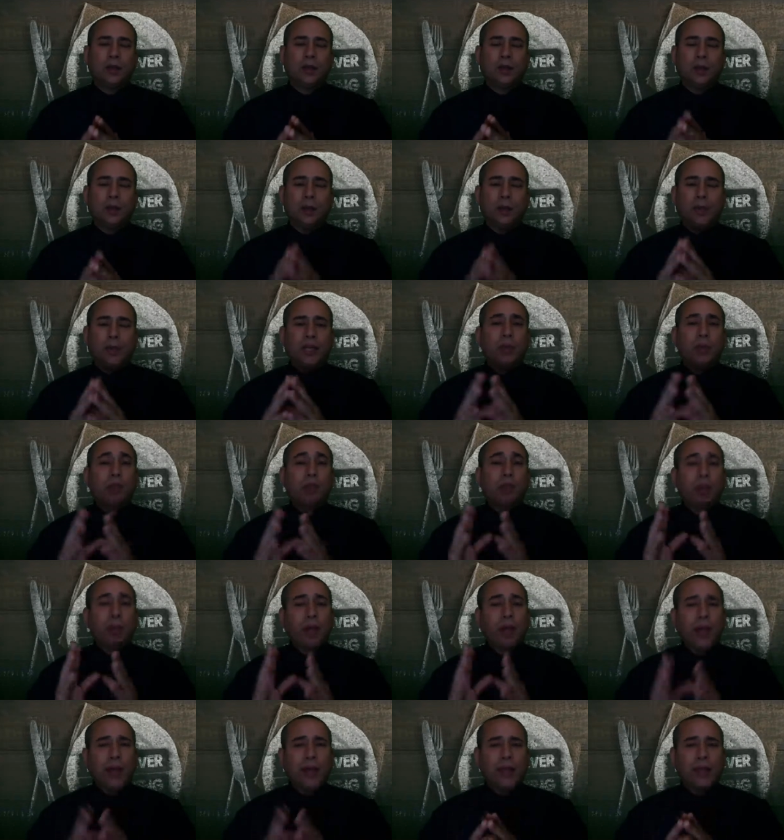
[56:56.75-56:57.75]
to be in
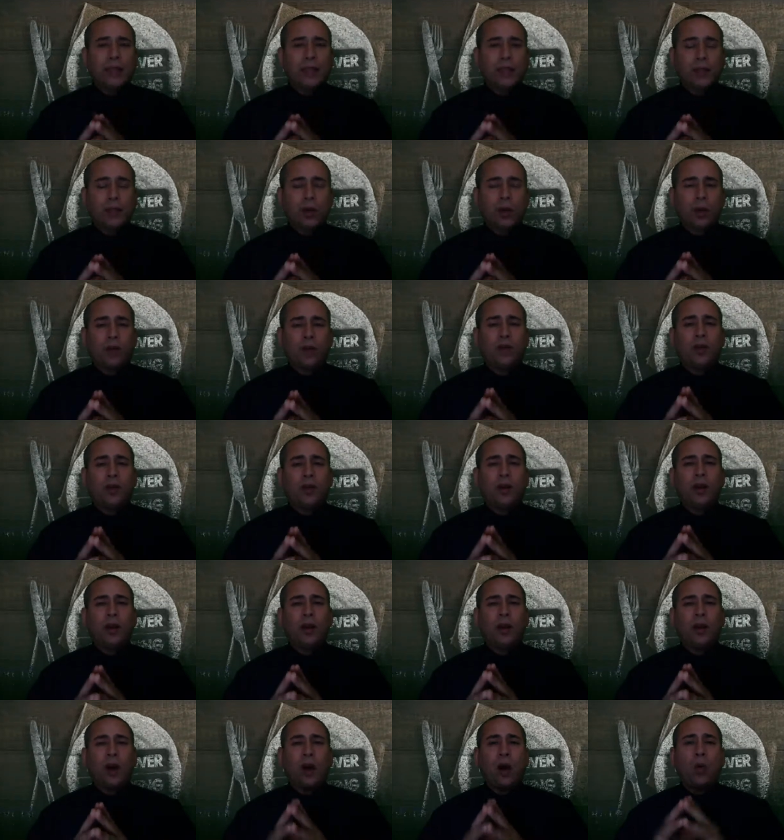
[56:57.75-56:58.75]
place in order for
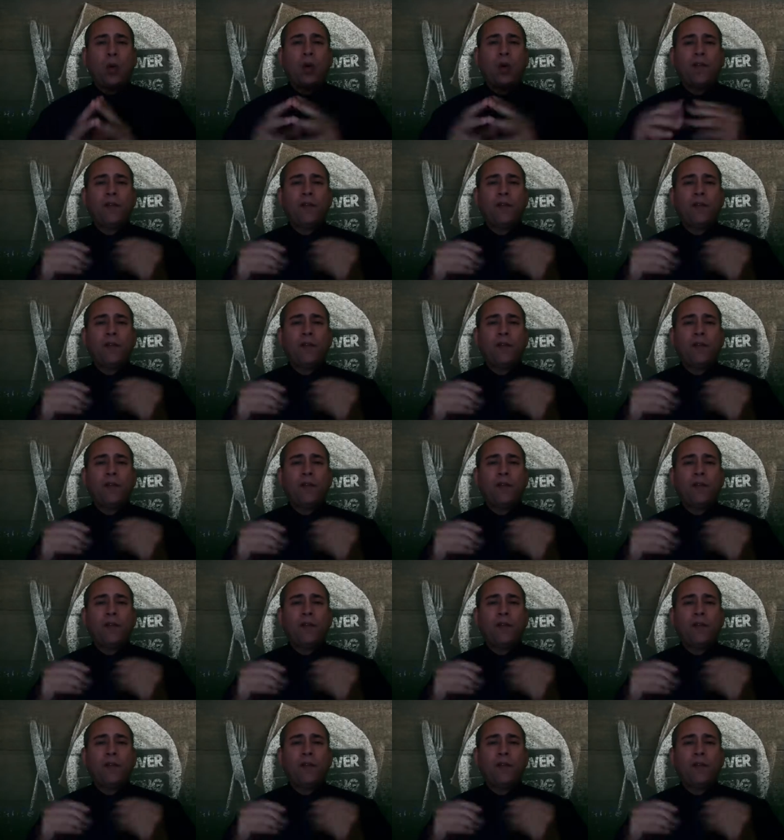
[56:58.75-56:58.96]
our